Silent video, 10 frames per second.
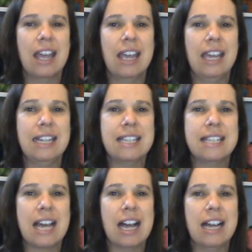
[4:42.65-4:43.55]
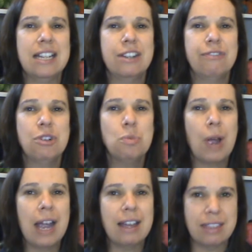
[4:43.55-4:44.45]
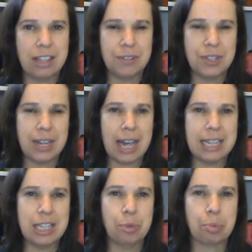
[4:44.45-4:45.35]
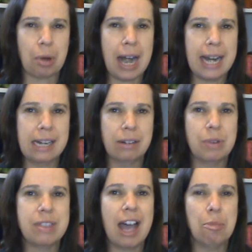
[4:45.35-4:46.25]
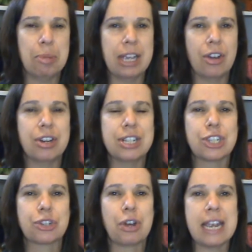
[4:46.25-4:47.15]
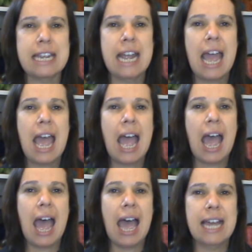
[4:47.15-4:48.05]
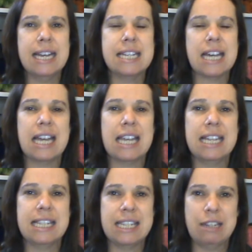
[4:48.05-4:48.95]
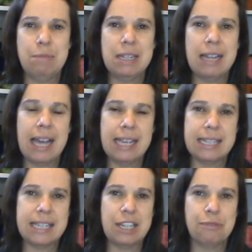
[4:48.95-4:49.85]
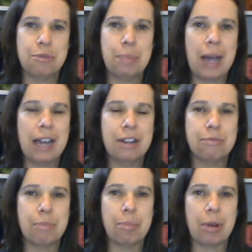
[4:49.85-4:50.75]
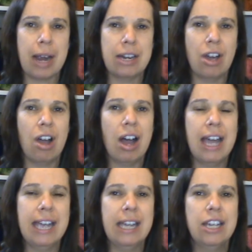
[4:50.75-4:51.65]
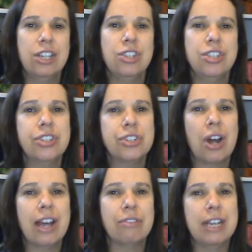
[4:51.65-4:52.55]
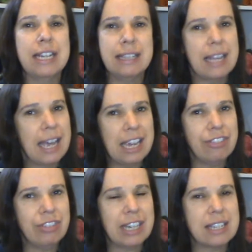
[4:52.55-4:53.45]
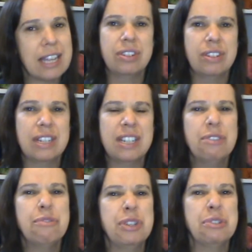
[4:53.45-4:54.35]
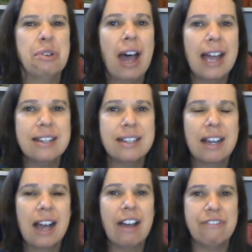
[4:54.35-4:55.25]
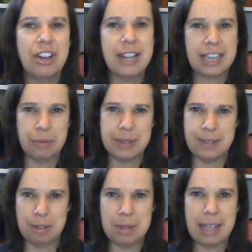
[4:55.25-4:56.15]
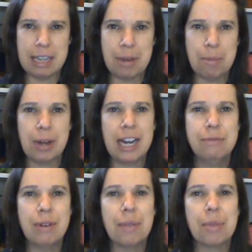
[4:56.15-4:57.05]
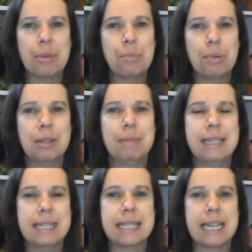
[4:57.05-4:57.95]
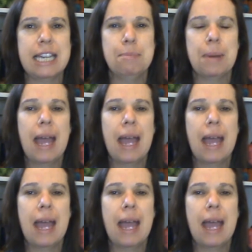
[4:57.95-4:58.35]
It's a different way, I think, of starting your brain without being on a screen. And it stimulates a different part of my brain. I used to try and read in the evenings. It didn't feel right. I felt like it was stimulating my brain rather than putting me to sleep.